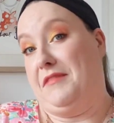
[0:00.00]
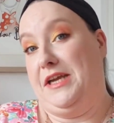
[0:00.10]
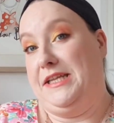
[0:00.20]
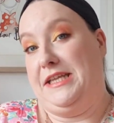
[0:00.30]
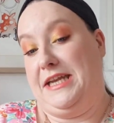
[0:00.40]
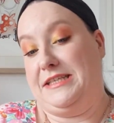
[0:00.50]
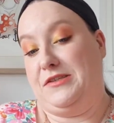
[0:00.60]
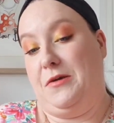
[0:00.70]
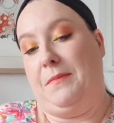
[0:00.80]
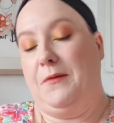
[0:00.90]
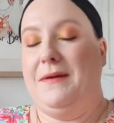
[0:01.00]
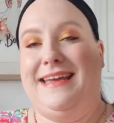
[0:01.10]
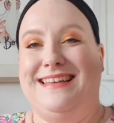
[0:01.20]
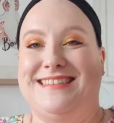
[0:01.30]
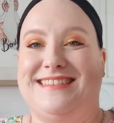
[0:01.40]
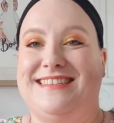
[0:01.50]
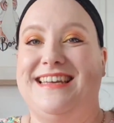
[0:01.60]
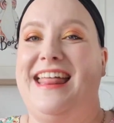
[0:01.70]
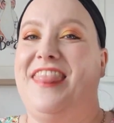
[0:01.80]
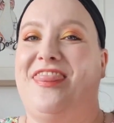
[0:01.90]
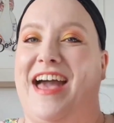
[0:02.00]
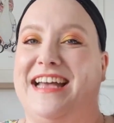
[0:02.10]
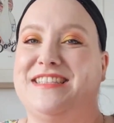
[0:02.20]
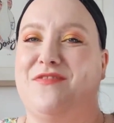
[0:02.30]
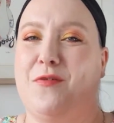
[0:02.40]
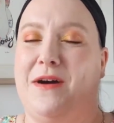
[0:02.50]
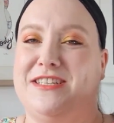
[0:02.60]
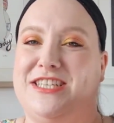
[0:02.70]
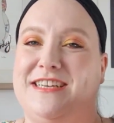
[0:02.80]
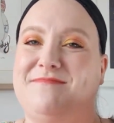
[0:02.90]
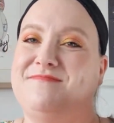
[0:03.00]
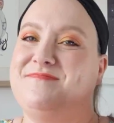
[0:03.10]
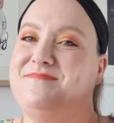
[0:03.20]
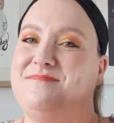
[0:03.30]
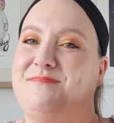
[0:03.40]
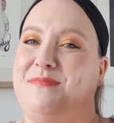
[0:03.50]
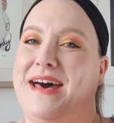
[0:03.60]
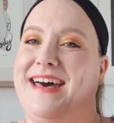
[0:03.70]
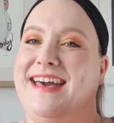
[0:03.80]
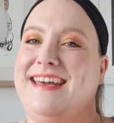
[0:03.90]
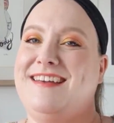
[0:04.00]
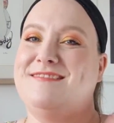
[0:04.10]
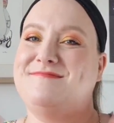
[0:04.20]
in the next couple of weeks. Thanks for watching. Bye.